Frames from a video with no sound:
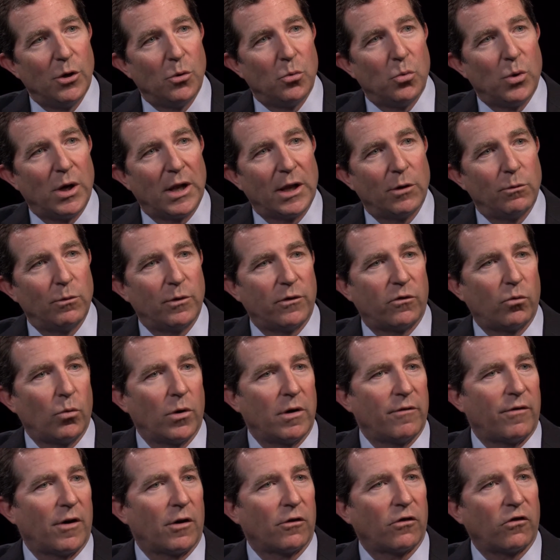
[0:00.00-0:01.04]
while it was one
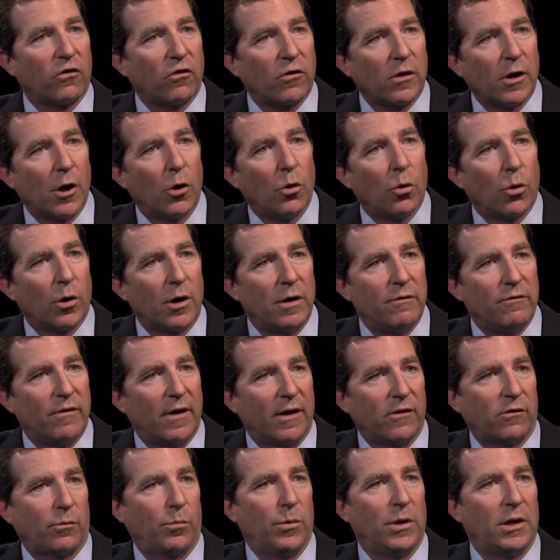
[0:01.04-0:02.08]
of our slower
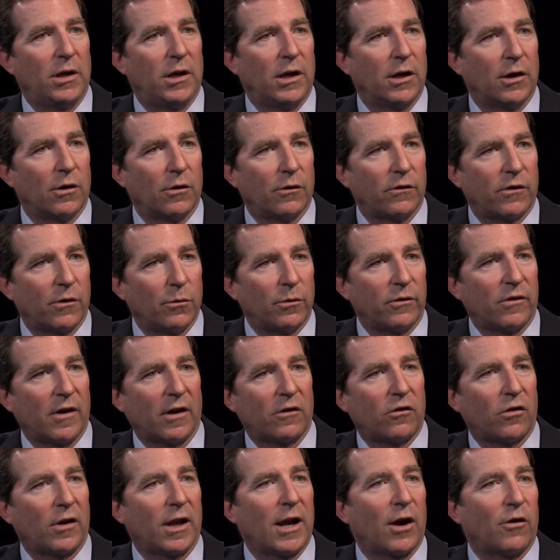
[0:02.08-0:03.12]
investment years, it was
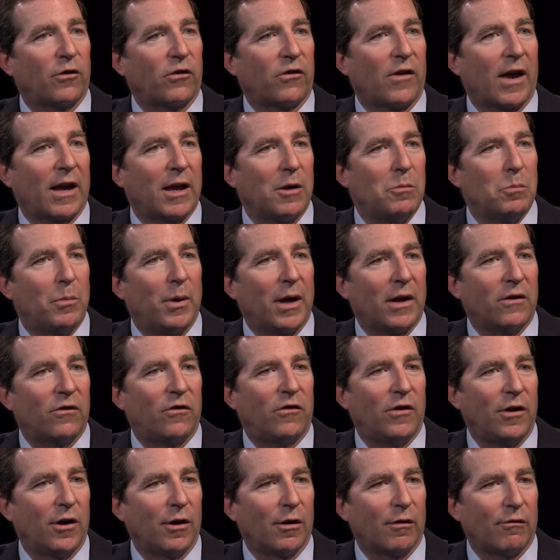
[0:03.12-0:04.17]
actually our second best
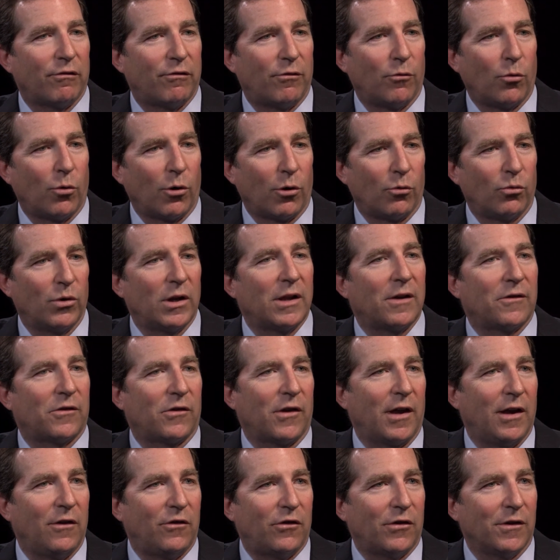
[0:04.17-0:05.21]
year for
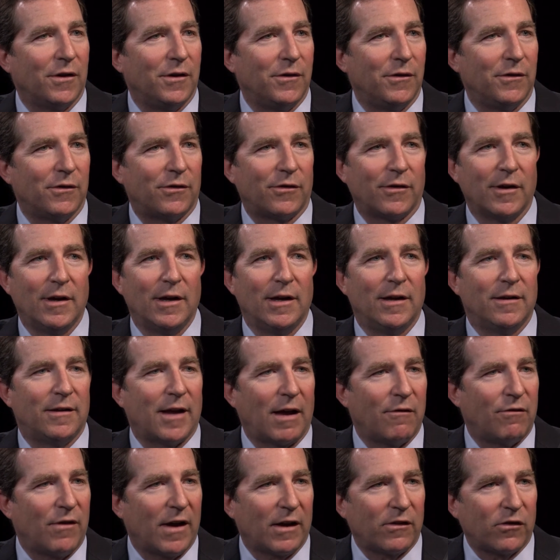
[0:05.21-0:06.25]
realizations,
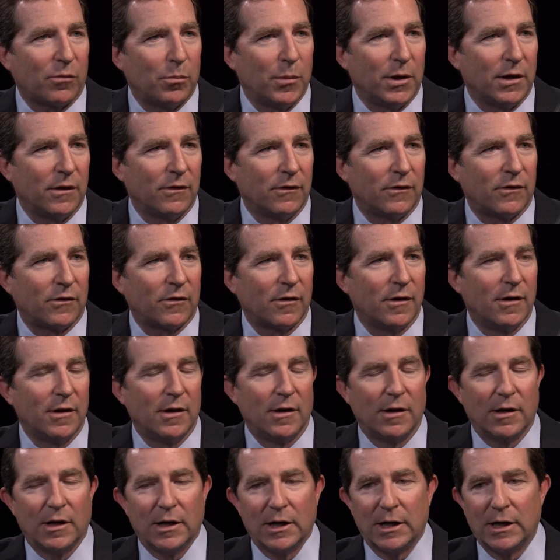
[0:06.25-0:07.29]
divestments.
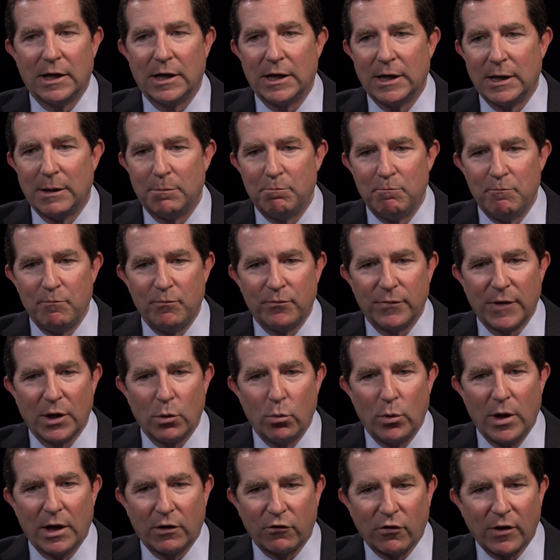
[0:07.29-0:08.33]

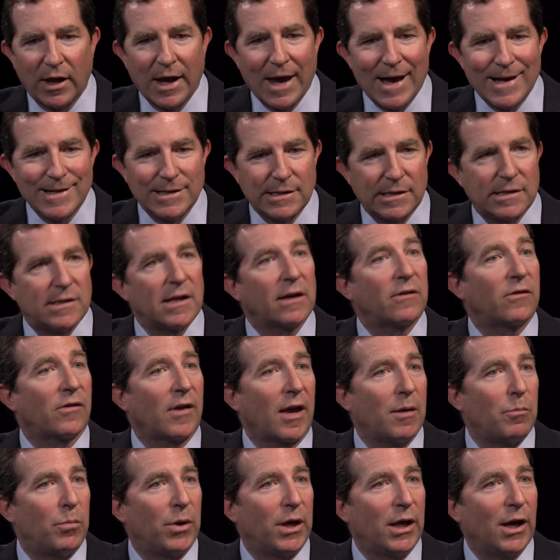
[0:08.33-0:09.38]
We actually had 6
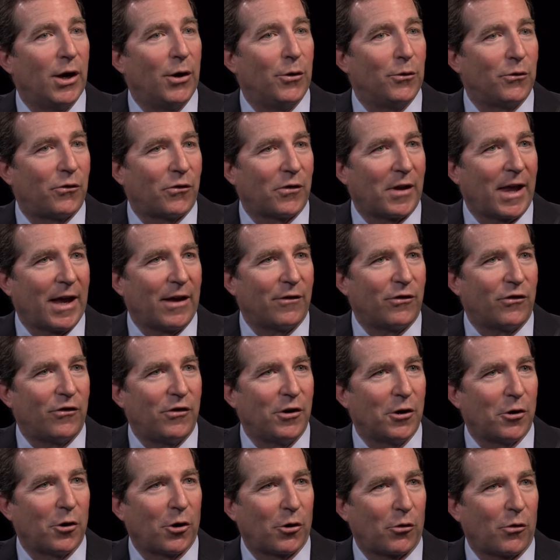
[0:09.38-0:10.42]
IPOs last
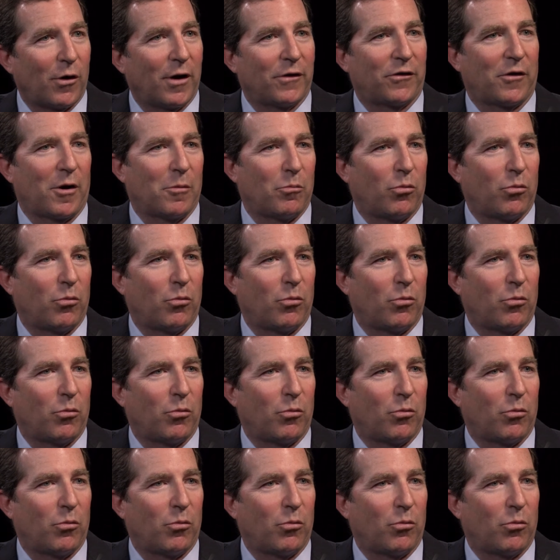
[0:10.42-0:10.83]
year across our